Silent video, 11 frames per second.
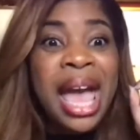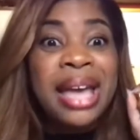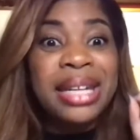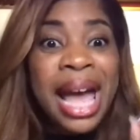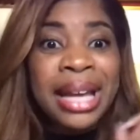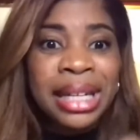
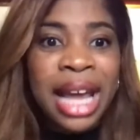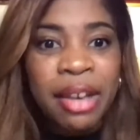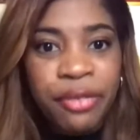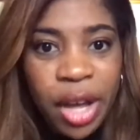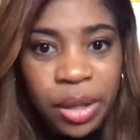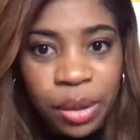90-day
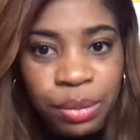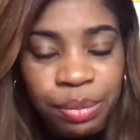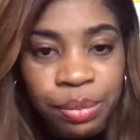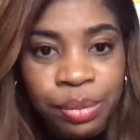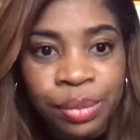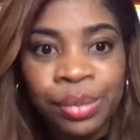funnel.
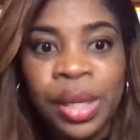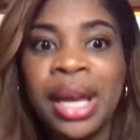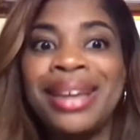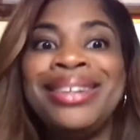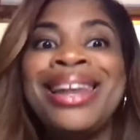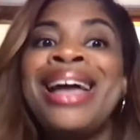
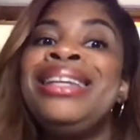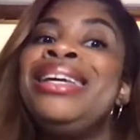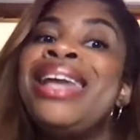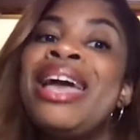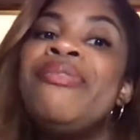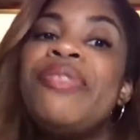
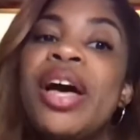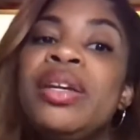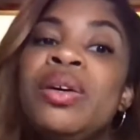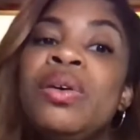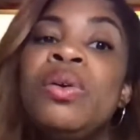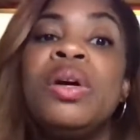90-day
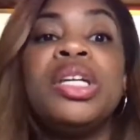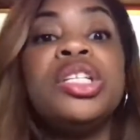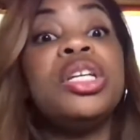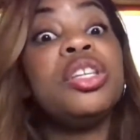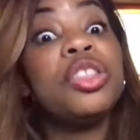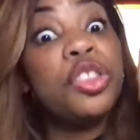funnel,
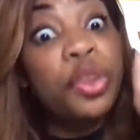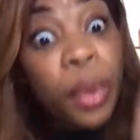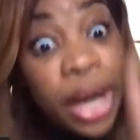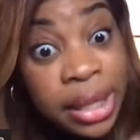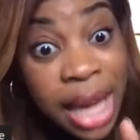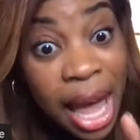
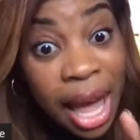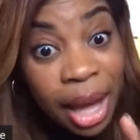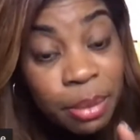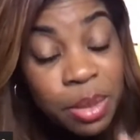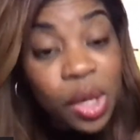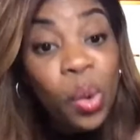3
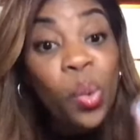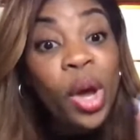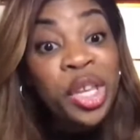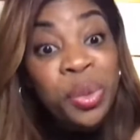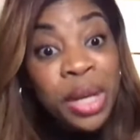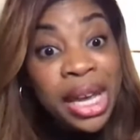times what
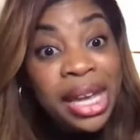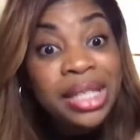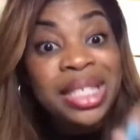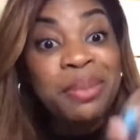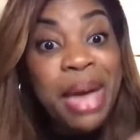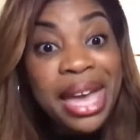you need
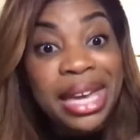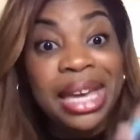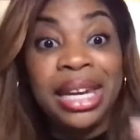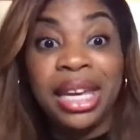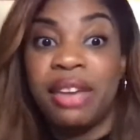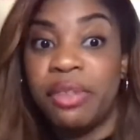to make in a
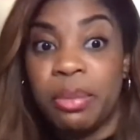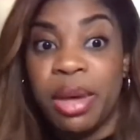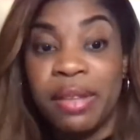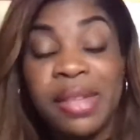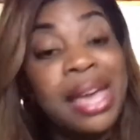given month.